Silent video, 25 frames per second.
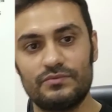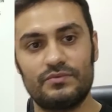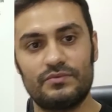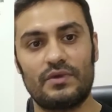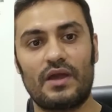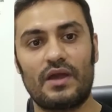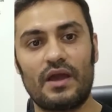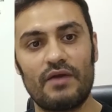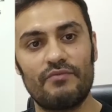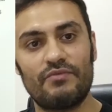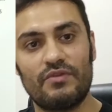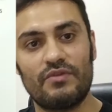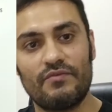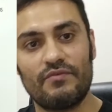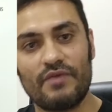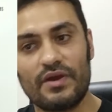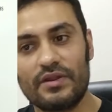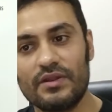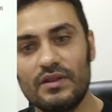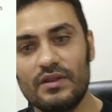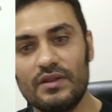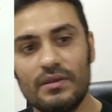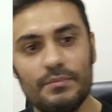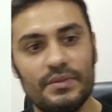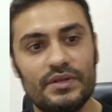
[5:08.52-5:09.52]
have
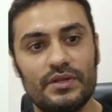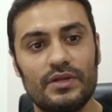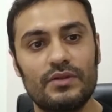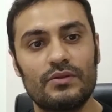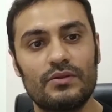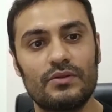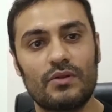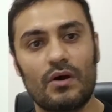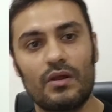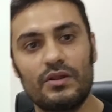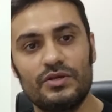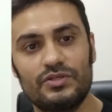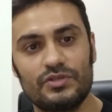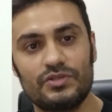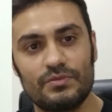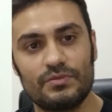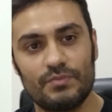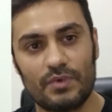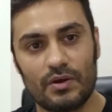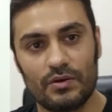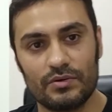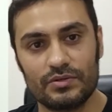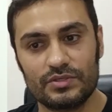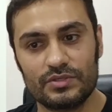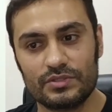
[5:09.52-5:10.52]
very limited knowledge
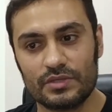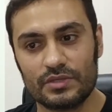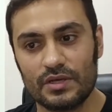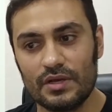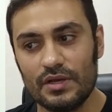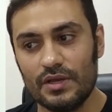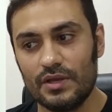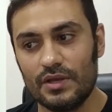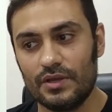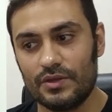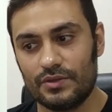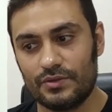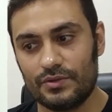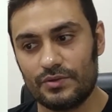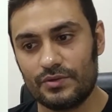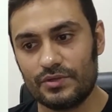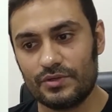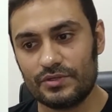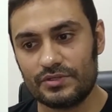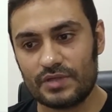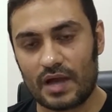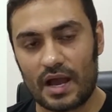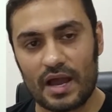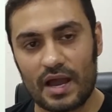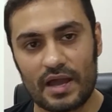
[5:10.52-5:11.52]
about
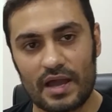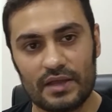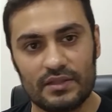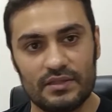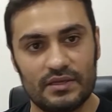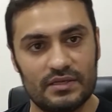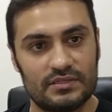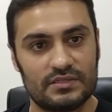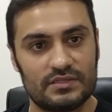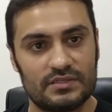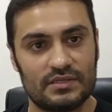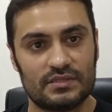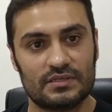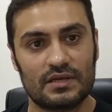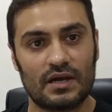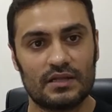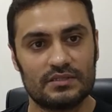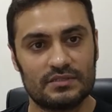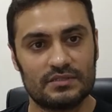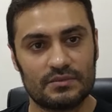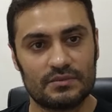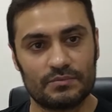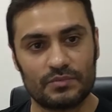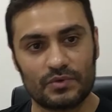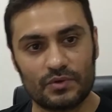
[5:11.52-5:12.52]
diet. They just
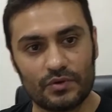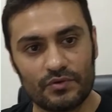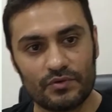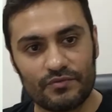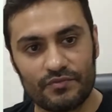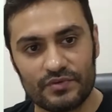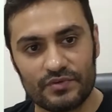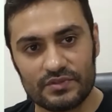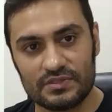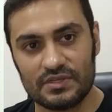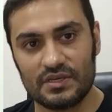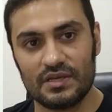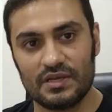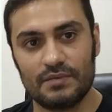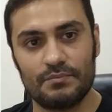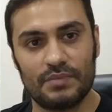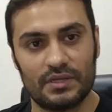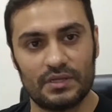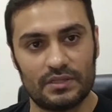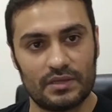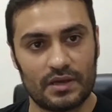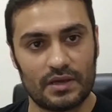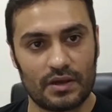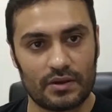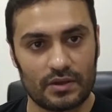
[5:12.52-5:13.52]
got some good physique,
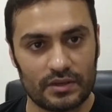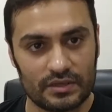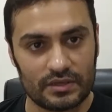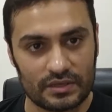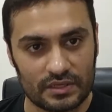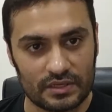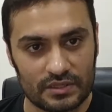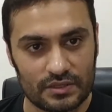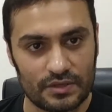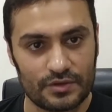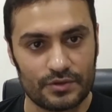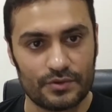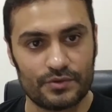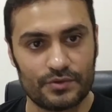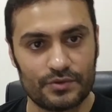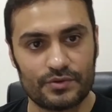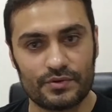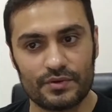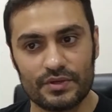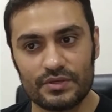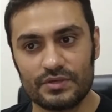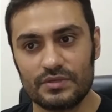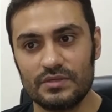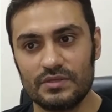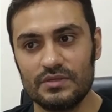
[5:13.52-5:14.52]
but they are not neither
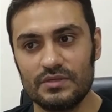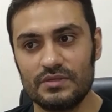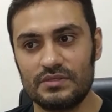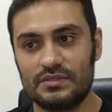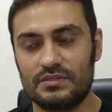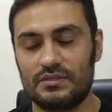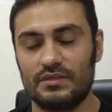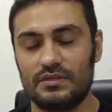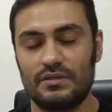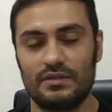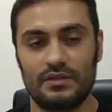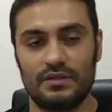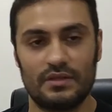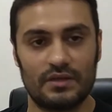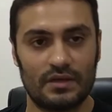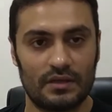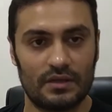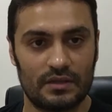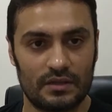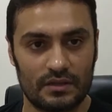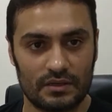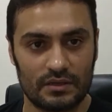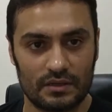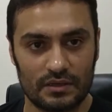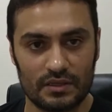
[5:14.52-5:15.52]
nutritionist, they
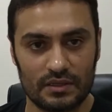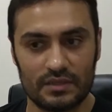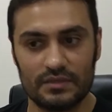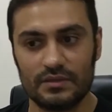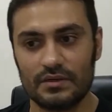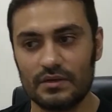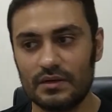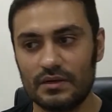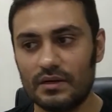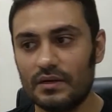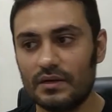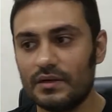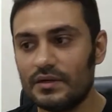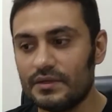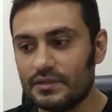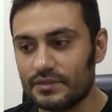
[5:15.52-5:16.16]
are neither